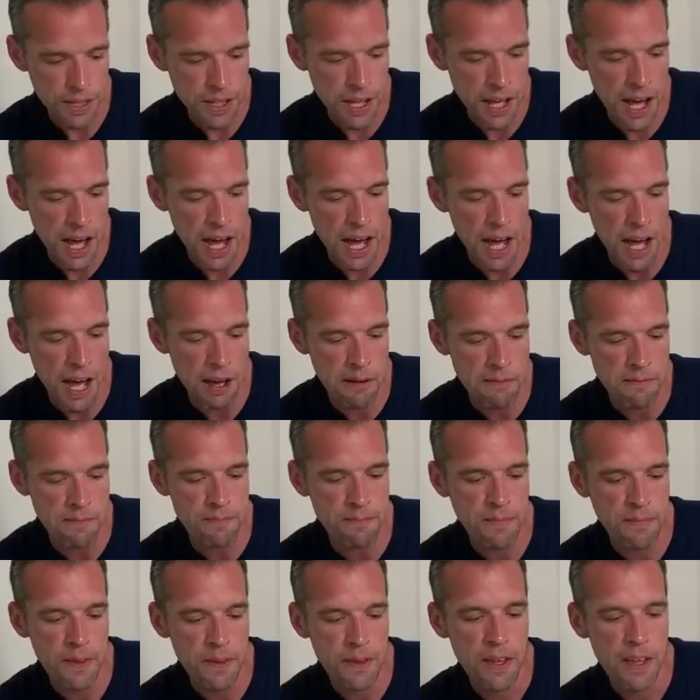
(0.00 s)

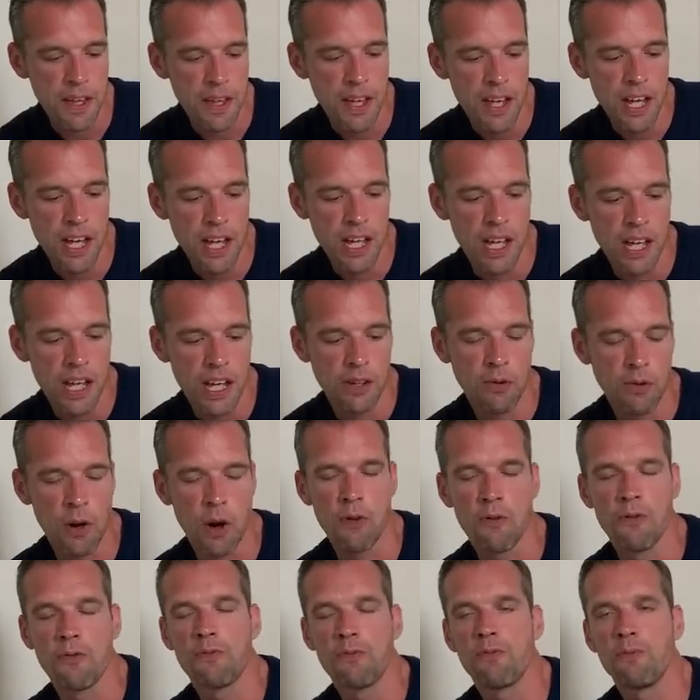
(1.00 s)

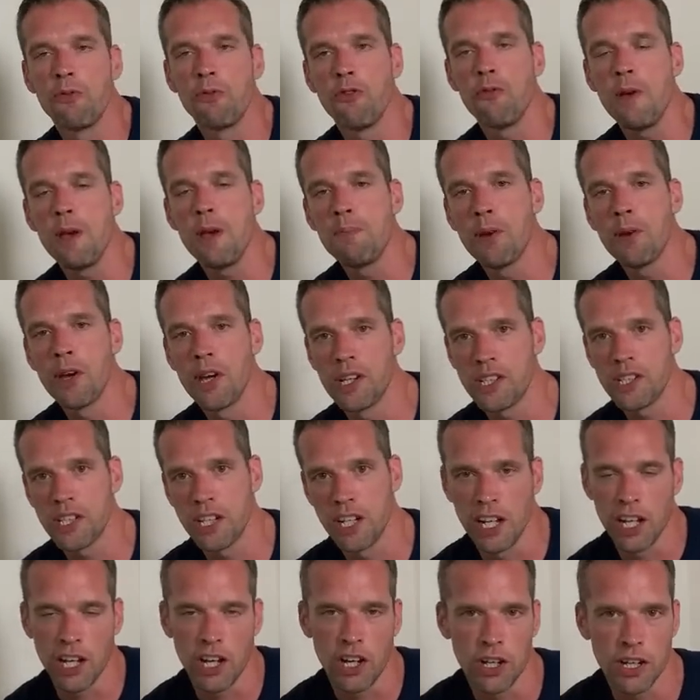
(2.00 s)
Well, for me
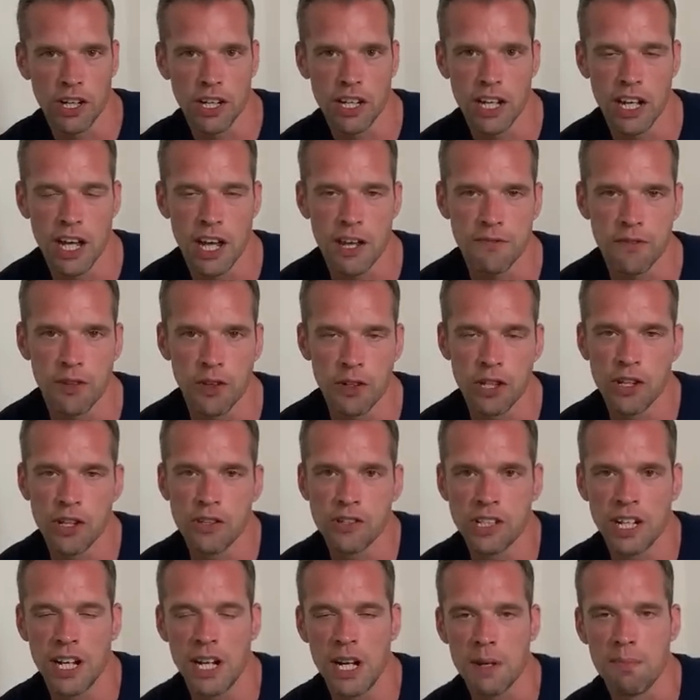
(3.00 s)
personally, if I
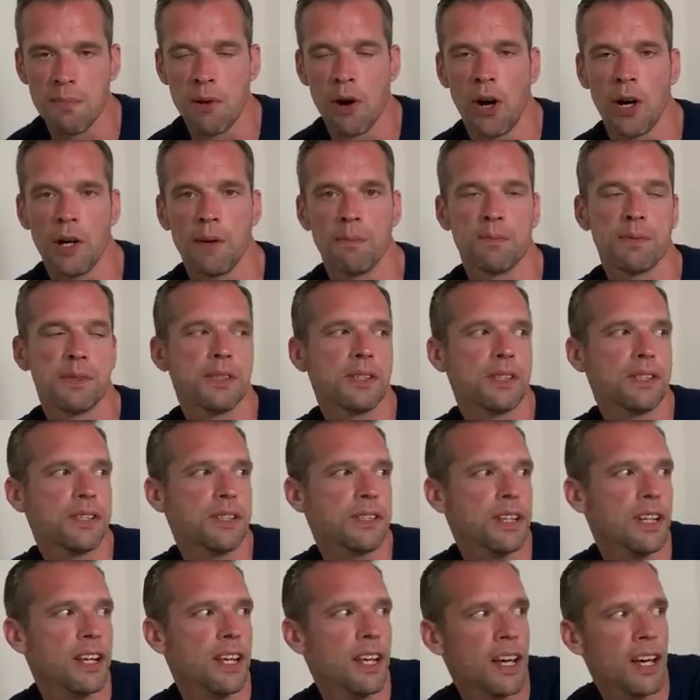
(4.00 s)
use lily
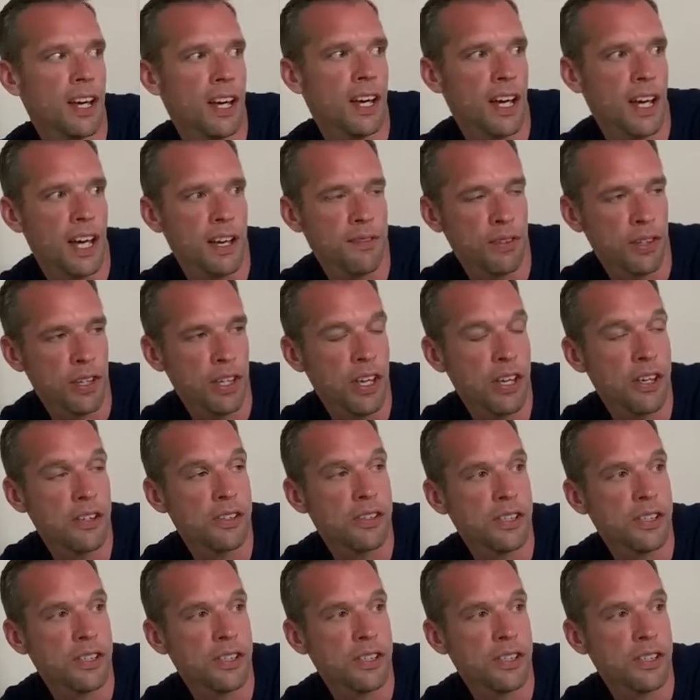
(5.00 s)
pipes, lily